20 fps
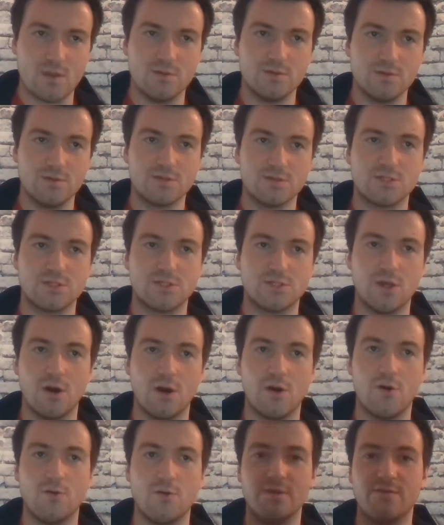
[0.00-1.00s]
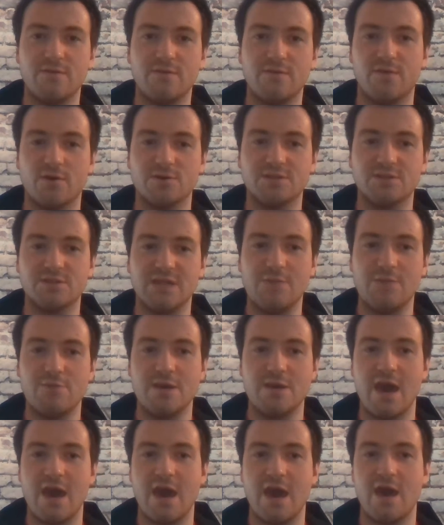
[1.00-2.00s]
So the first game
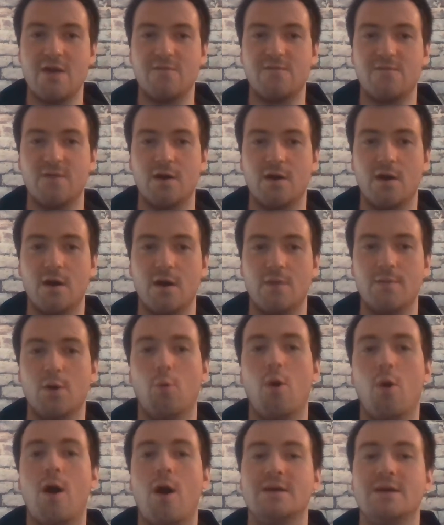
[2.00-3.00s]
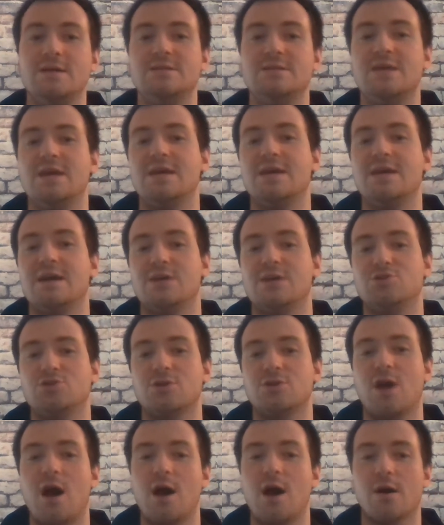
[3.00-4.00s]
we have Milwaukee taking on
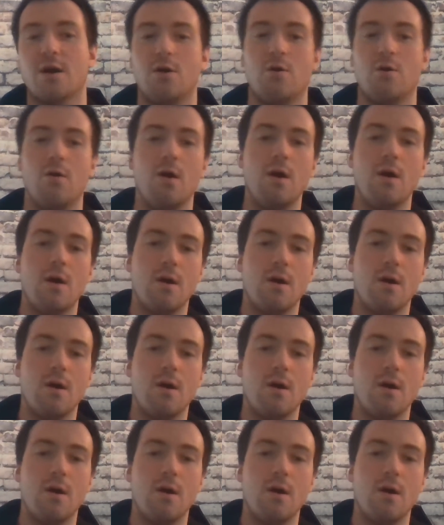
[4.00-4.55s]
Chicago.